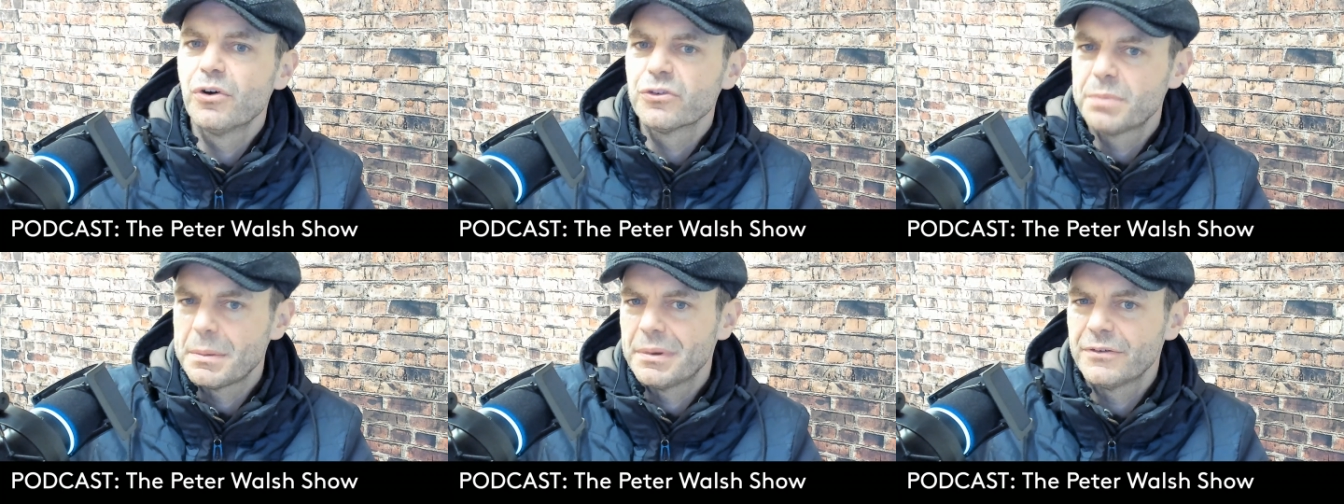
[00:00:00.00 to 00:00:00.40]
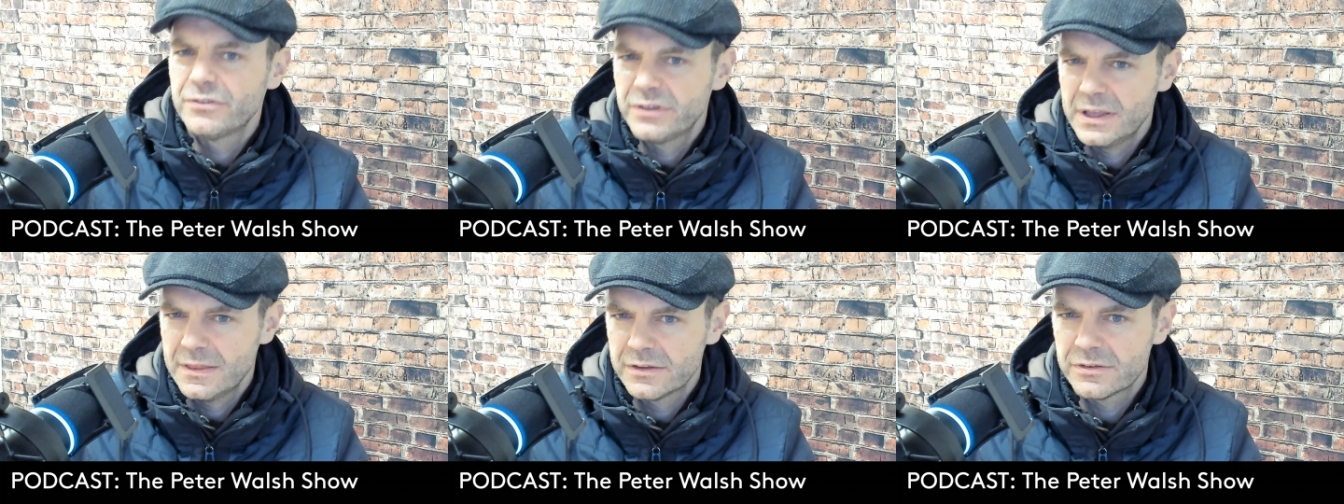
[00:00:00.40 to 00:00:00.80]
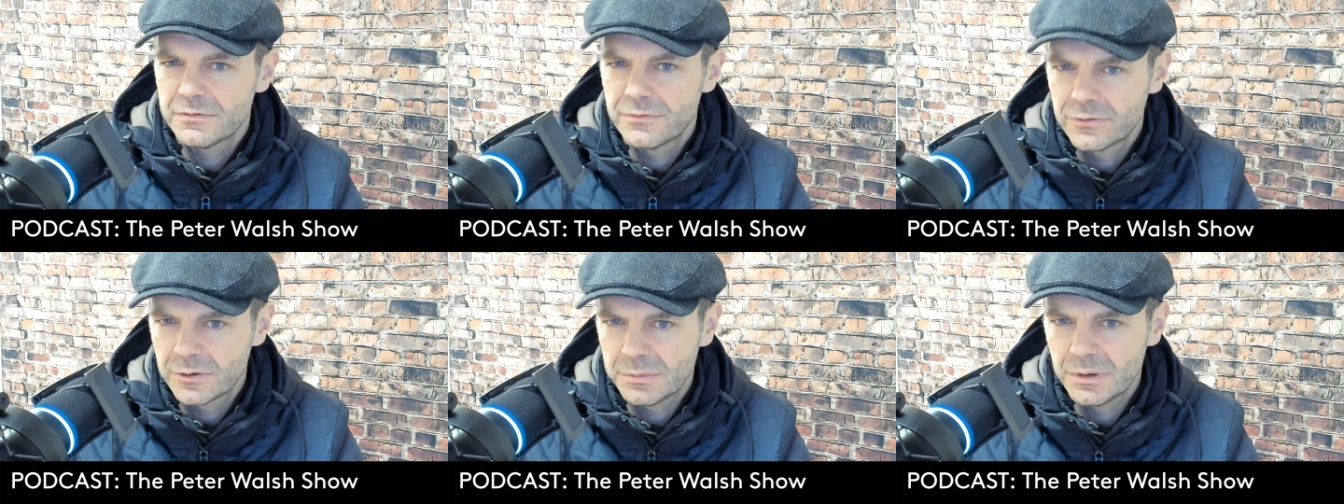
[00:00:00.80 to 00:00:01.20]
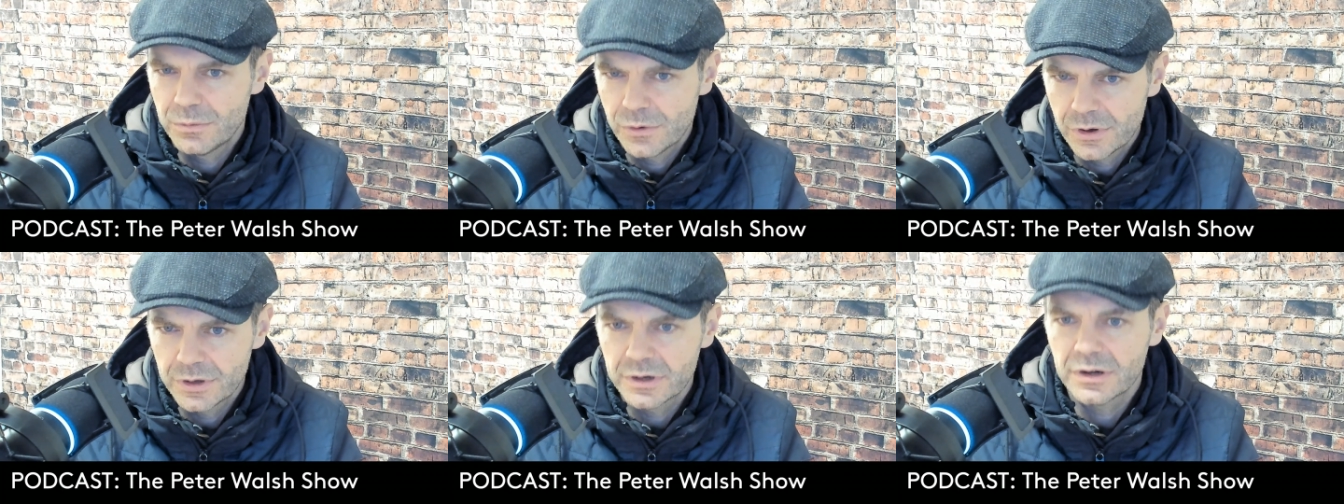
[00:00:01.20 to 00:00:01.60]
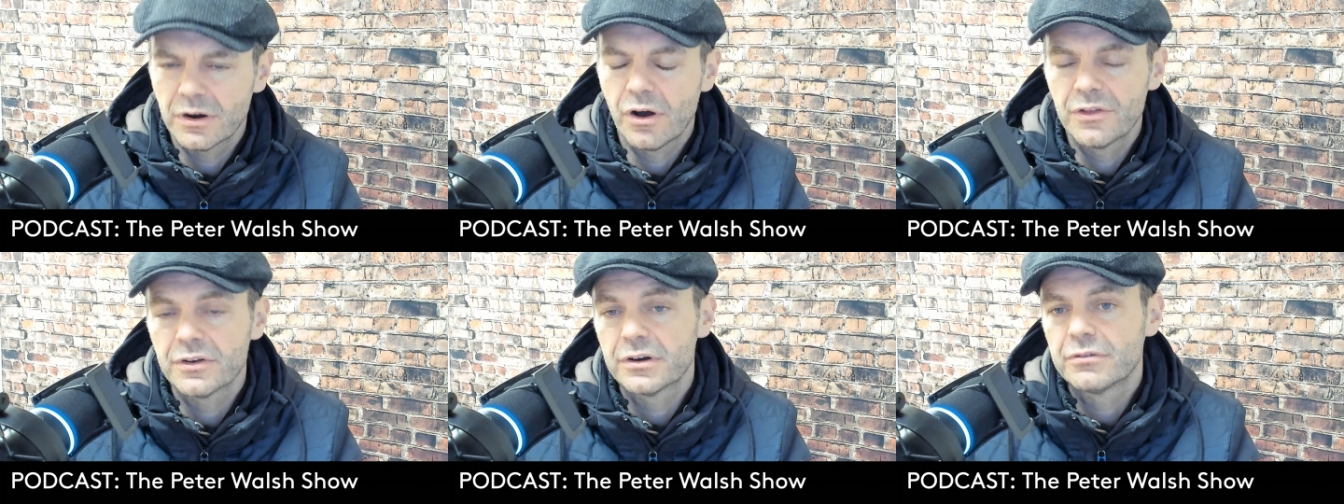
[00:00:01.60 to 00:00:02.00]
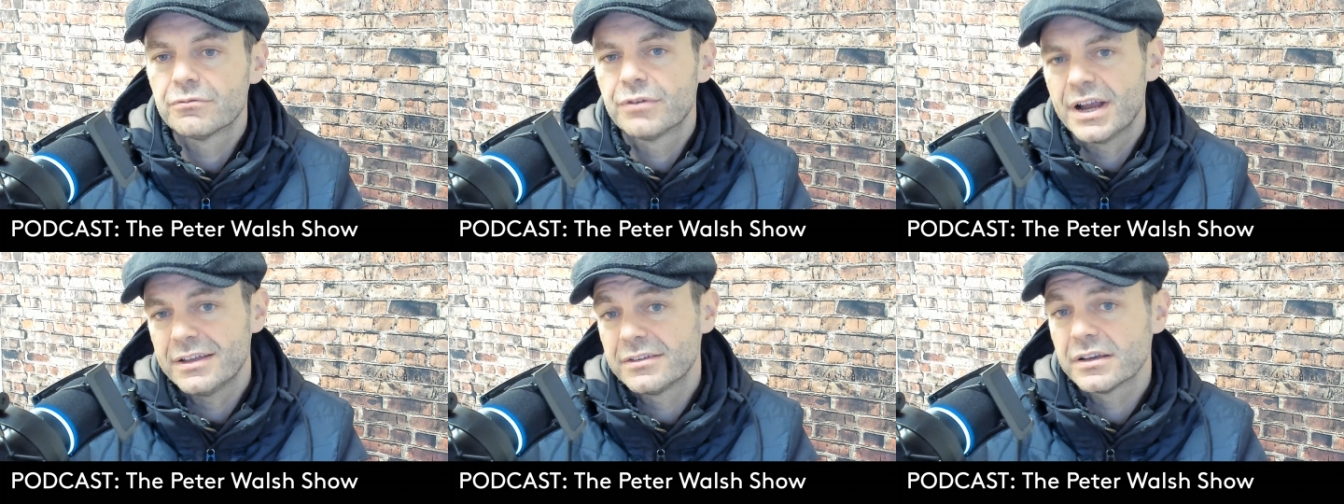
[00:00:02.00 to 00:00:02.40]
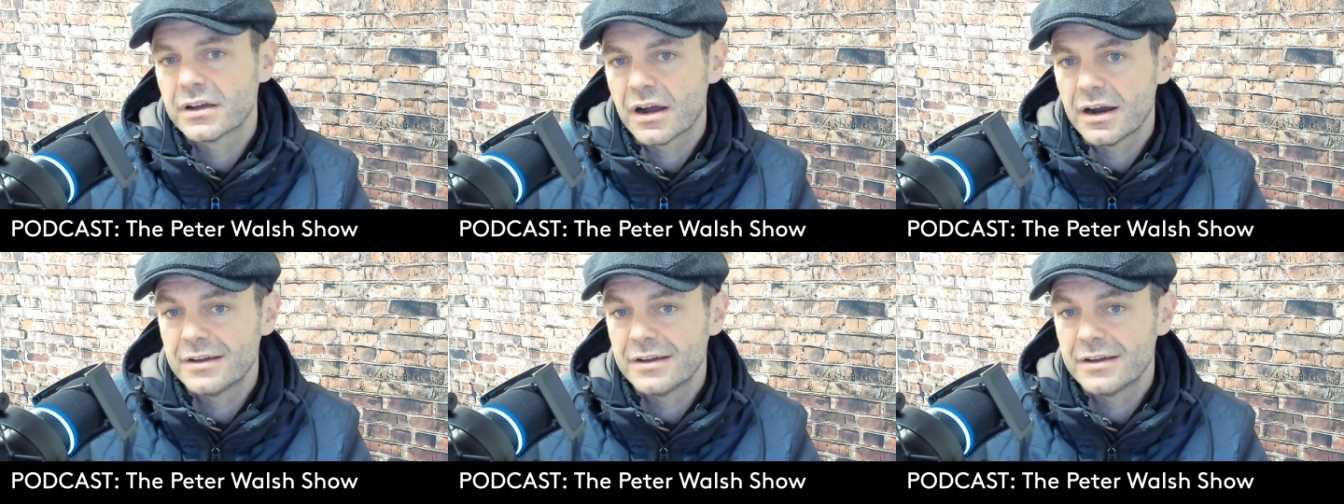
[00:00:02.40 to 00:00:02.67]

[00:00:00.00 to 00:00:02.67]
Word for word: people have seen this in Formula One or other racing cars,